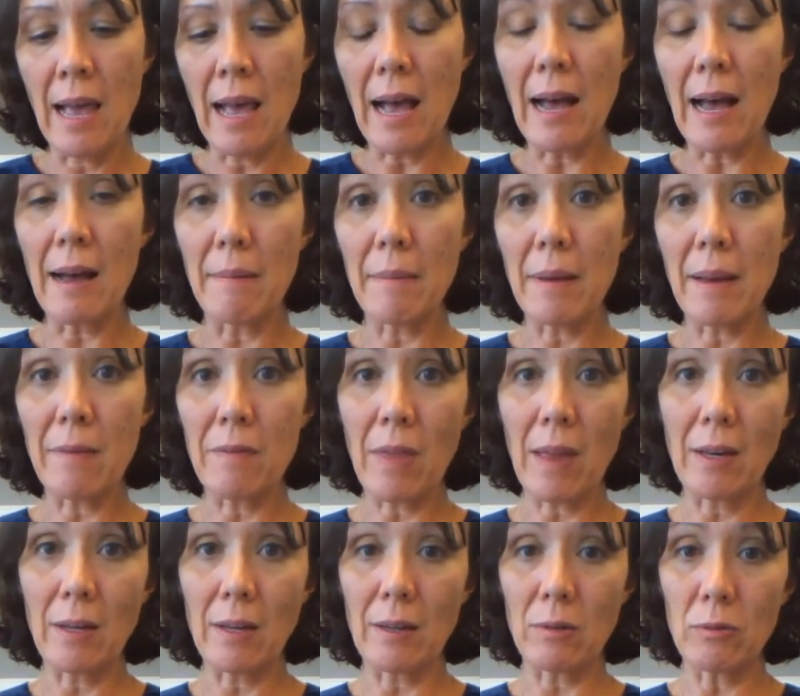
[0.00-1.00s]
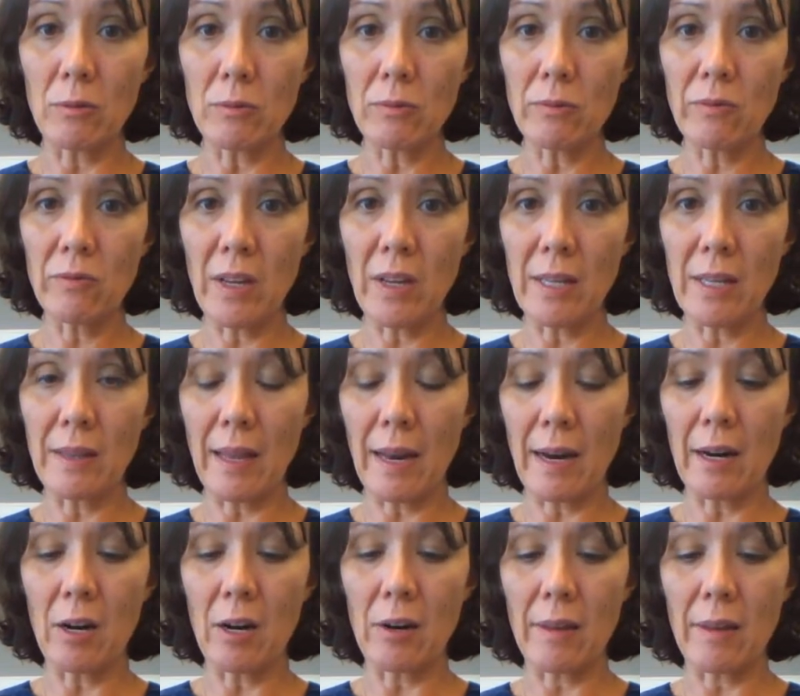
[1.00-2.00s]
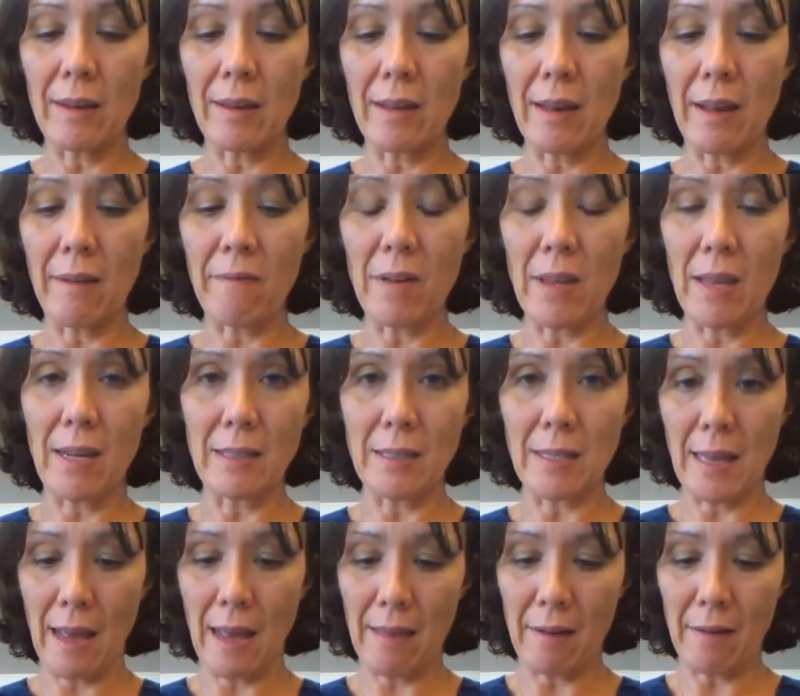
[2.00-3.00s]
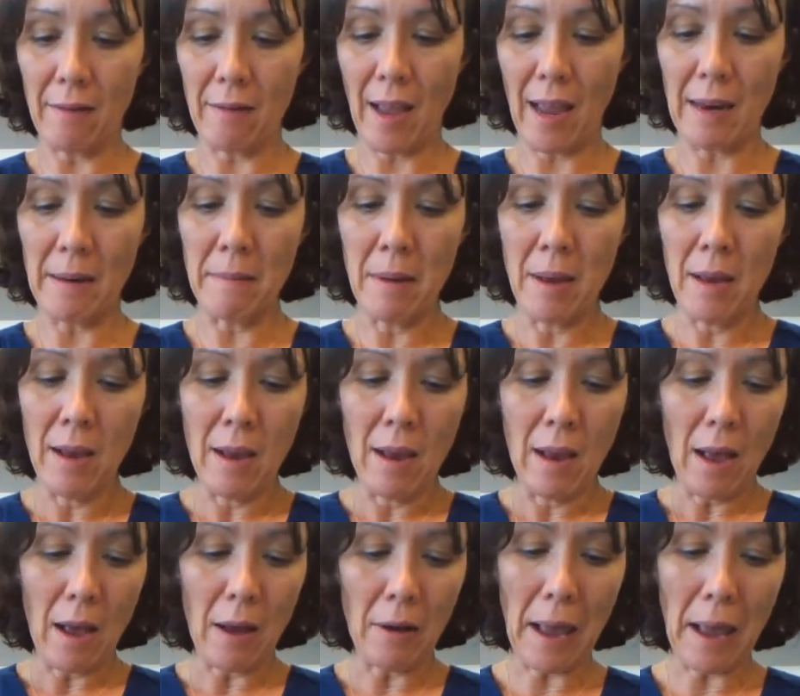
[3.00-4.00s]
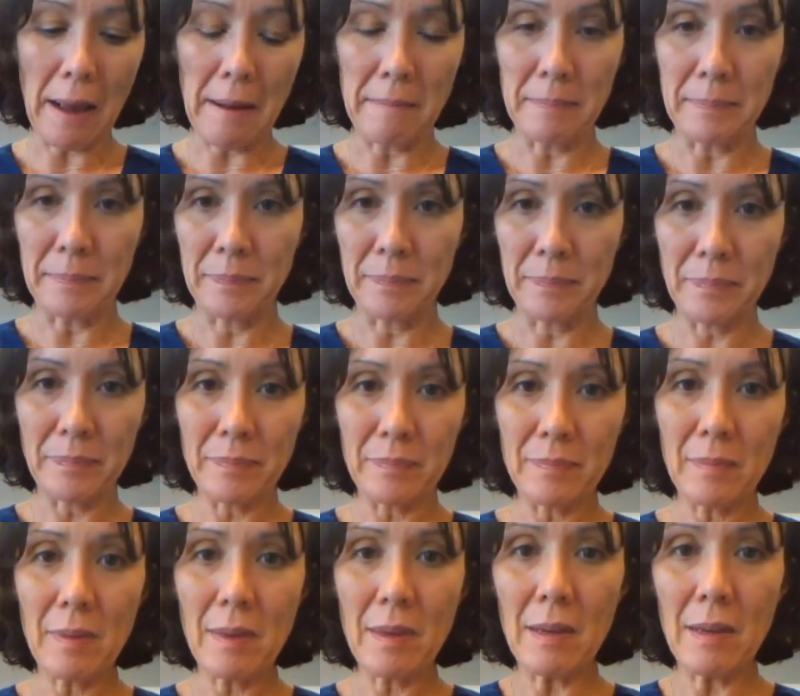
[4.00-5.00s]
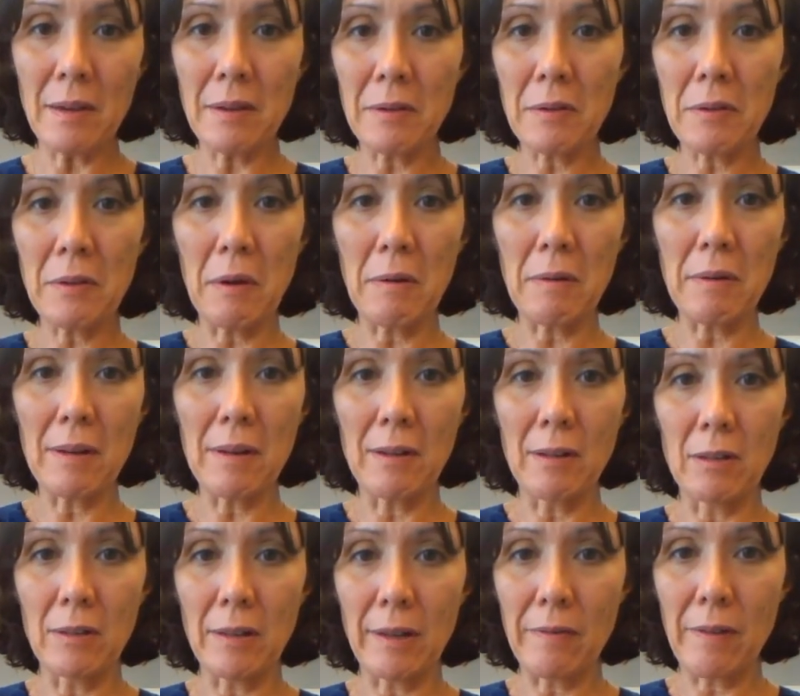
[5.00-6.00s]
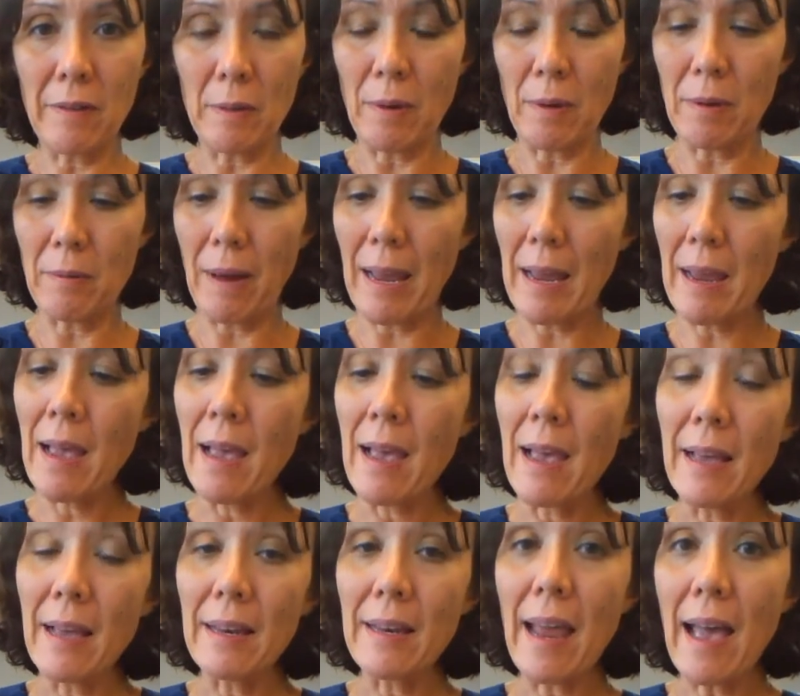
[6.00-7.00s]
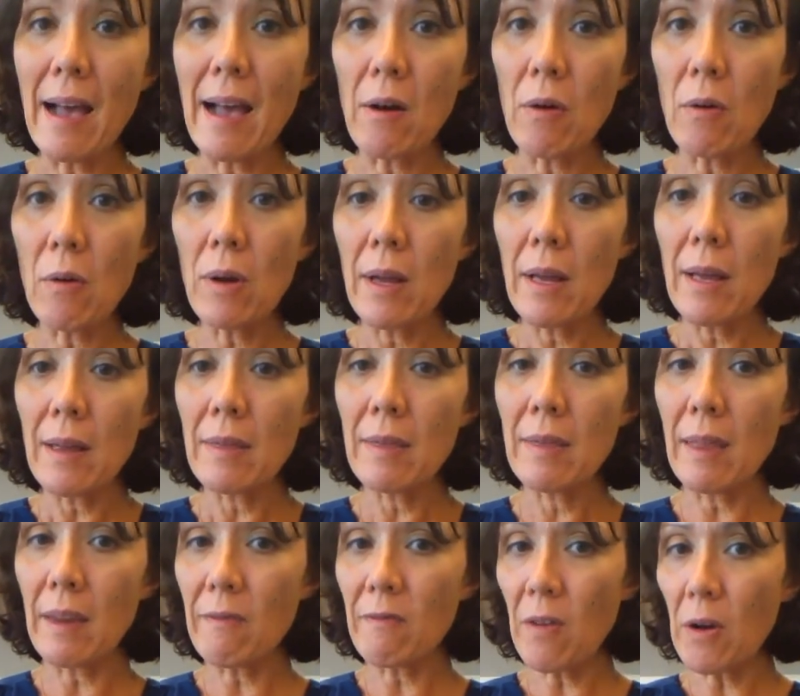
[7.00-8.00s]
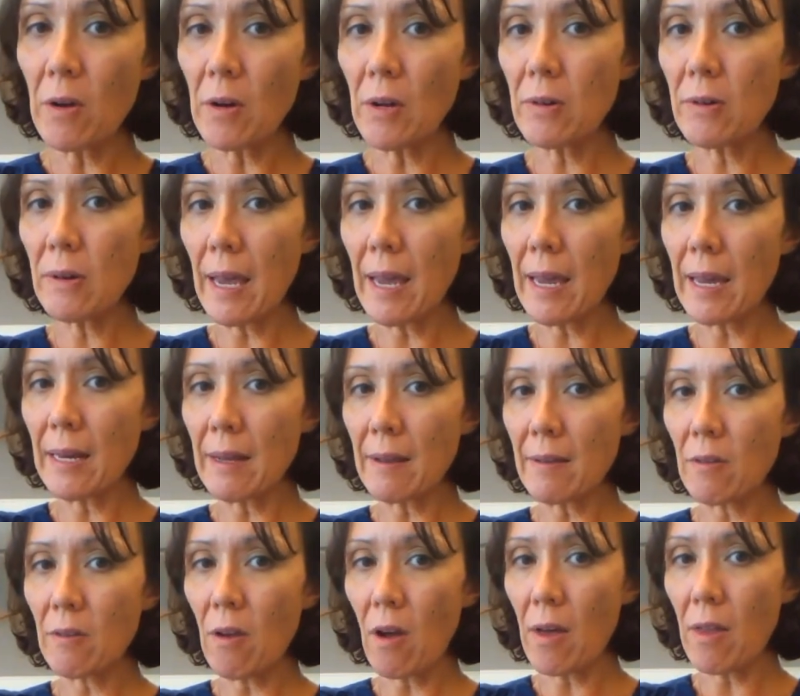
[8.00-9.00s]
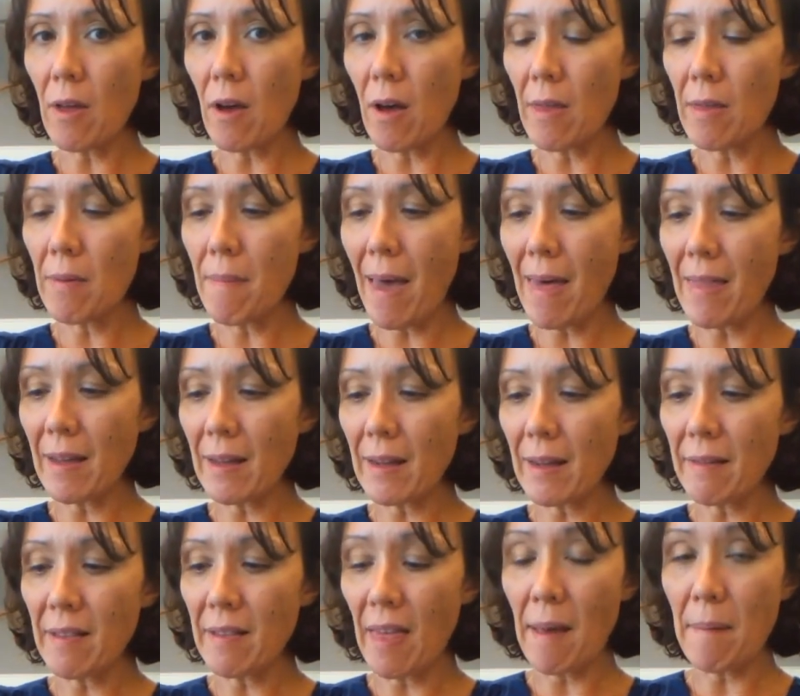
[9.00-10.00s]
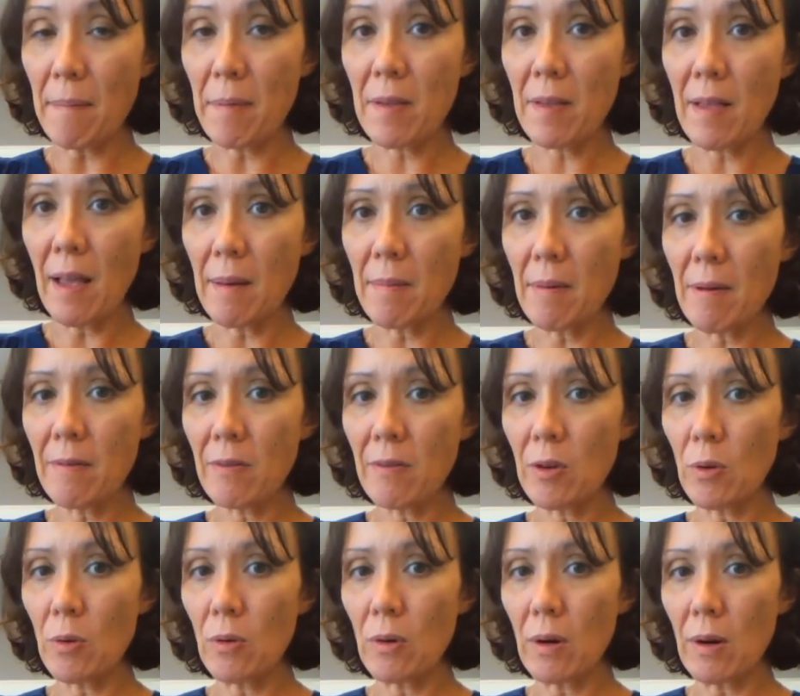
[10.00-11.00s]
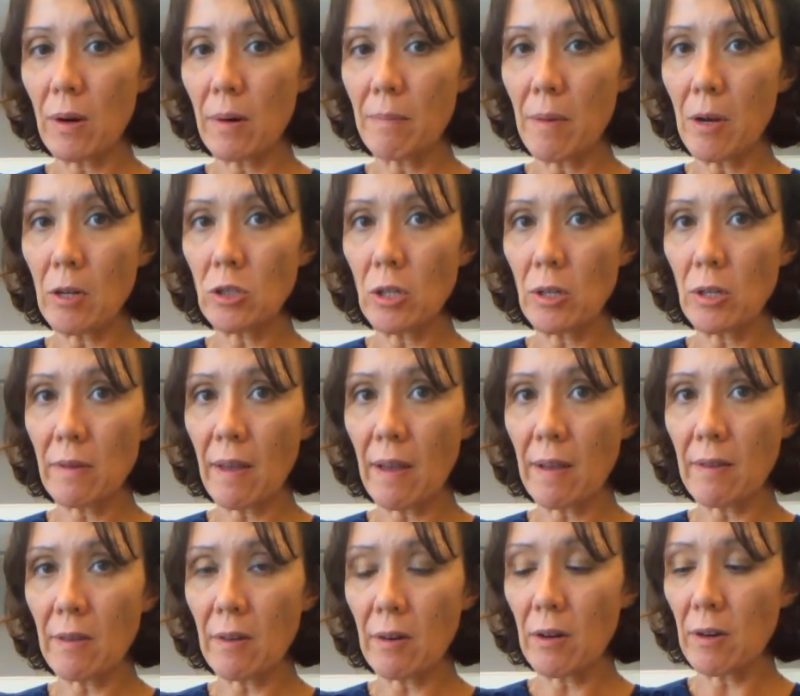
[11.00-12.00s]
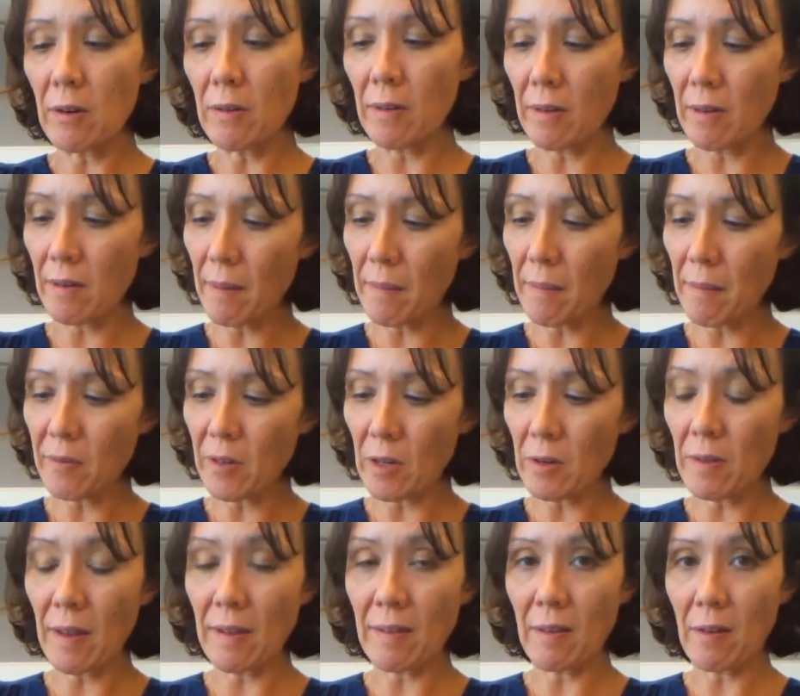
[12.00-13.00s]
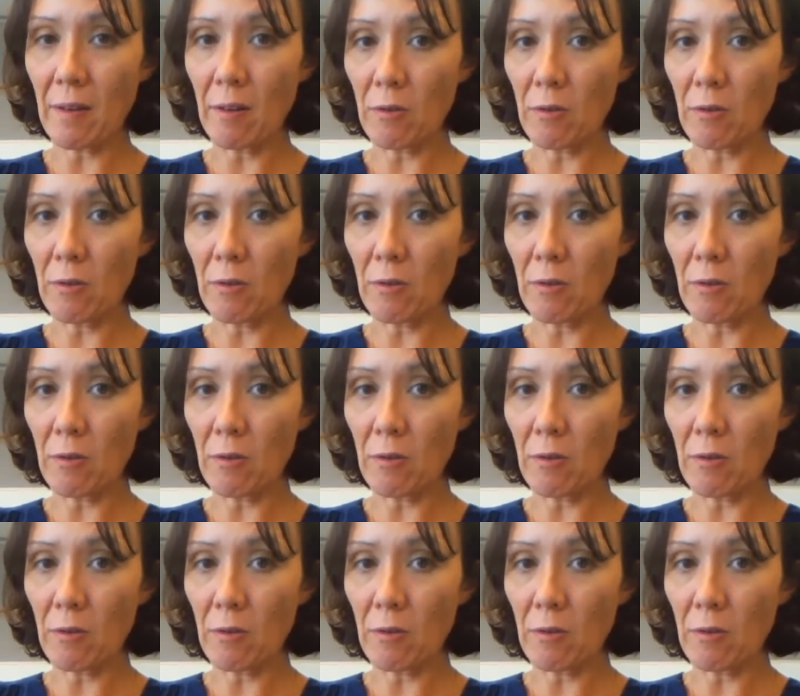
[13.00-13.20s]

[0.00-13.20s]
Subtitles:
If they don't fit there, then they fit into the other side. Okay, so it'll only fit one way. Now, the photo gate is not automatically set up. Some of your motion sensors and some of your sensors